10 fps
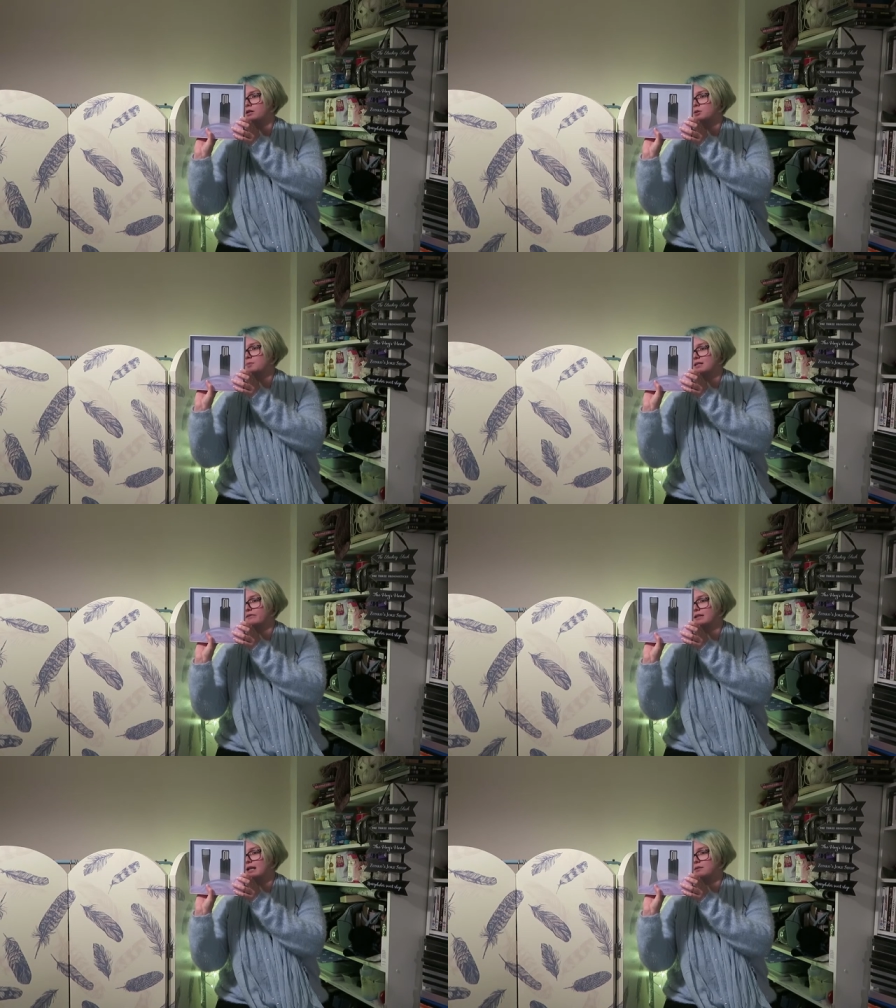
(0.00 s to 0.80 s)

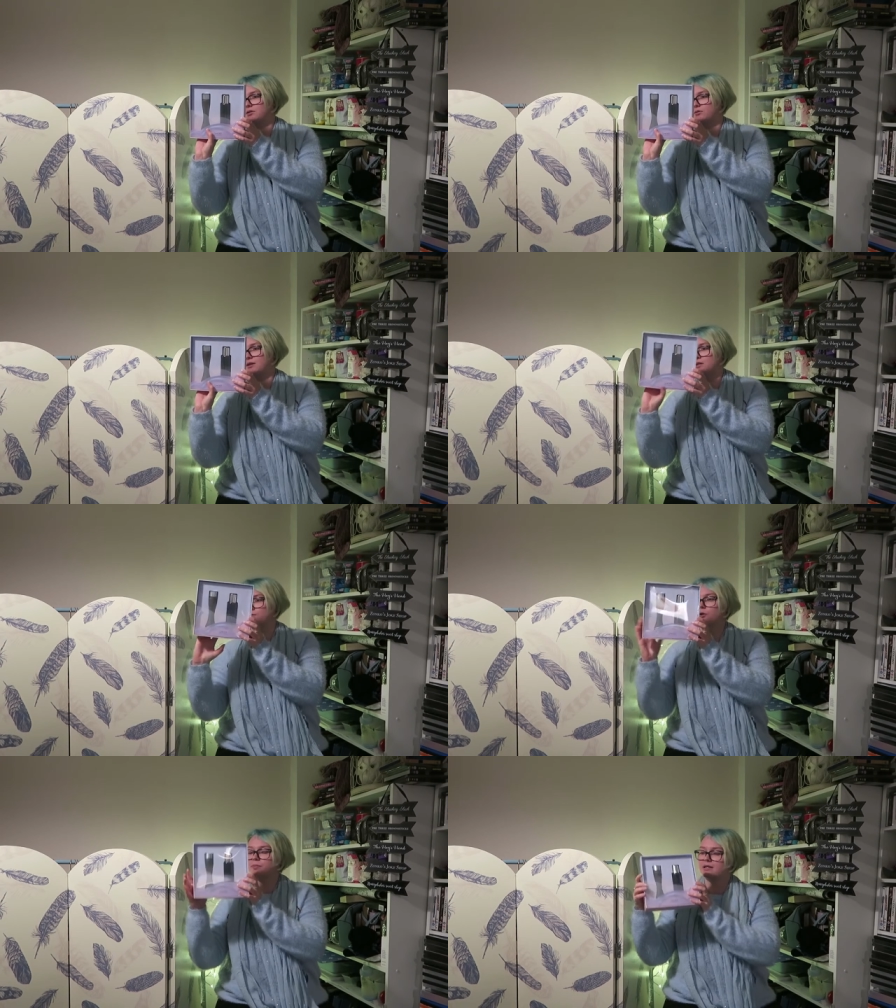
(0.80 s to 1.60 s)
specific name to it as
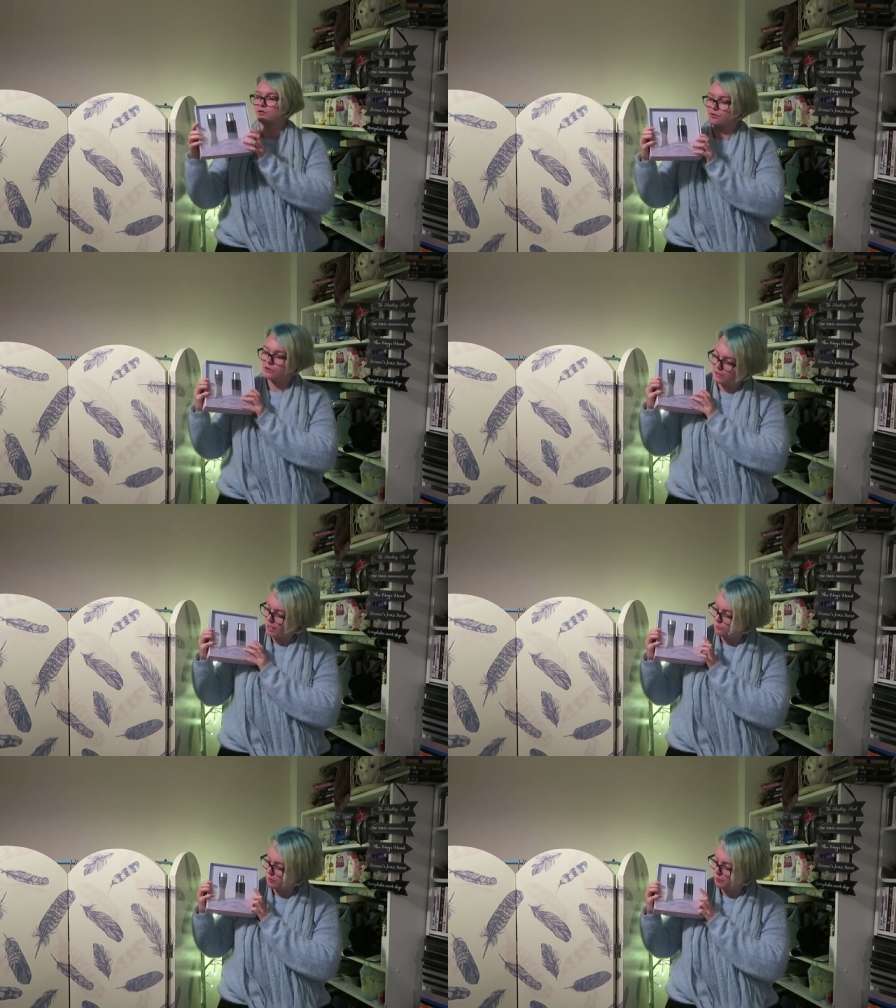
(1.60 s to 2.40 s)
well, but this also
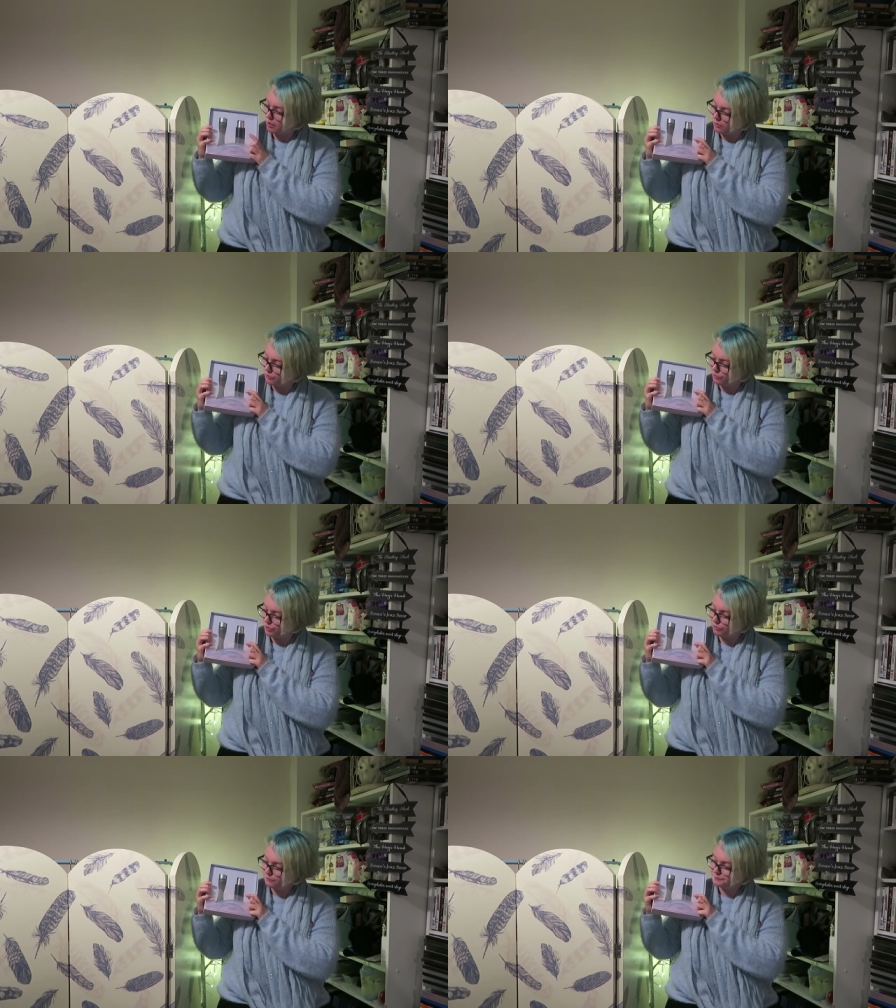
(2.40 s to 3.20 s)
came with bath
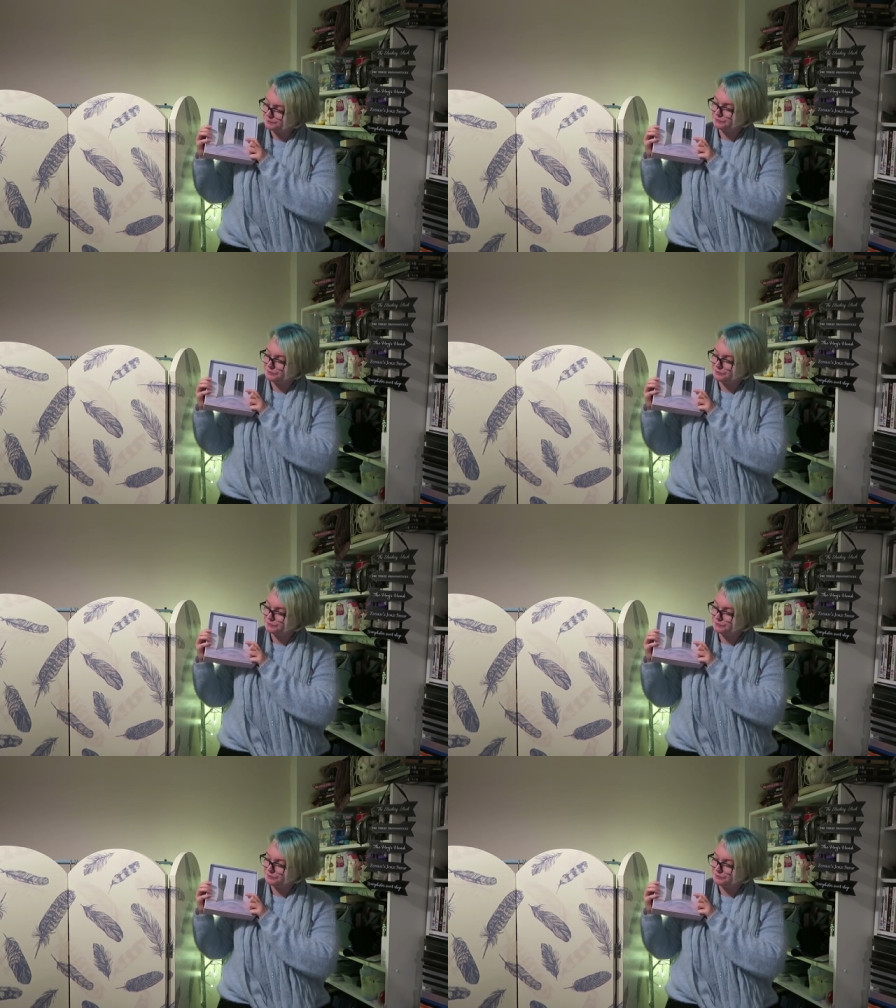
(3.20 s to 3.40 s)
oil.